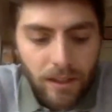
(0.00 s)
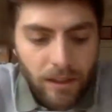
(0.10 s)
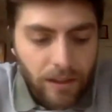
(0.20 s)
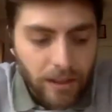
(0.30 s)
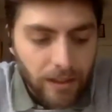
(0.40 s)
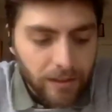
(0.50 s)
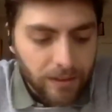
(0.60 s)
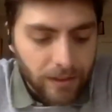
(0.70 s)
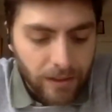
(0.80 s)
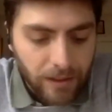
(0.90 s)

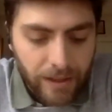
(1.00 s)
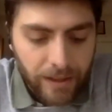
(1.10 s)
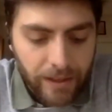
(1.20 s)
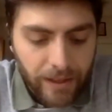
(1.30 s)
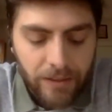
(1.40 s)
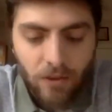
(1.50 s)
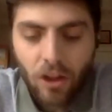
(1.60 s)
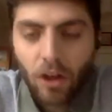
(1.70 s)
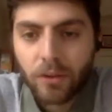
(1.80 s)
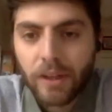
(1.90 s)
that can
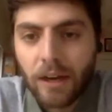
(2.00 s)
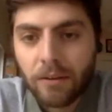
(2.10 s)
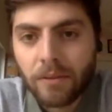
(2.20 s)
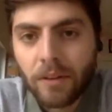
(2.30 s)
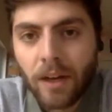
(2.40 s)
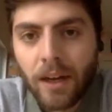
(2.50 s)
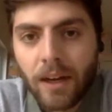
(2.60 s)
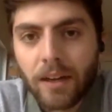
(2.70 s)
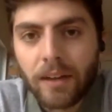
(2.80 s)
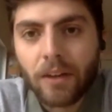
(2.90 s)
slow down
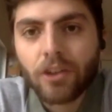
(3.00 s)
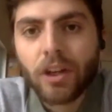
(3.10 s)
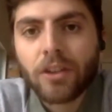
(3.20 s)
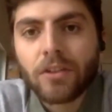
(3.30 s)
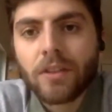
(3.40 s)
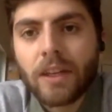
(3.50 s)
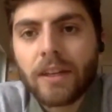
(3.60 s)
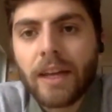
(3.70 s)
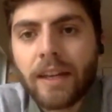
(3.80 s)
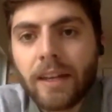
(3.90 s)
negotiations
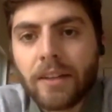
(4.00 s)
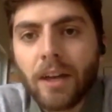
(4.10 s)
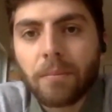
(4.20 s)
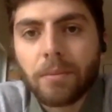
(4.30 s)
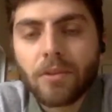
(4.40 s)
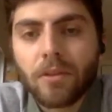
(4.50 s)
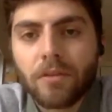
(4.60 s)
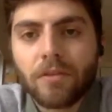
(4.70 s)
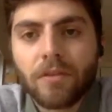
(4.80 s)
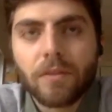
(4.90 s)
and end up sort
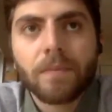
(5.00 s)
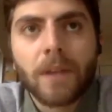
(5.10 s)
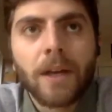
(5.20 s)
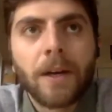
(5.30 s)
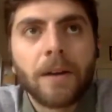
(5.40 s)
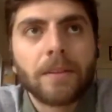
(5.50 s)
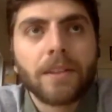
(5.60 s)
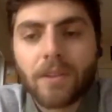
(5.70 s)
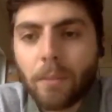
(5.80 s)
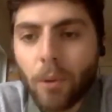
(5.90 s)
of
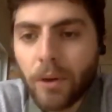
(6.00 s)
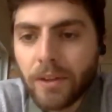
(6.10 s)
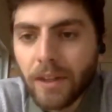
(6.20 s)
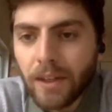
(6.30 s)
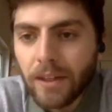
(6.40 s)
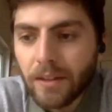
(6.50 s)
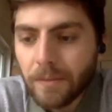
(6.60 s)
disappointing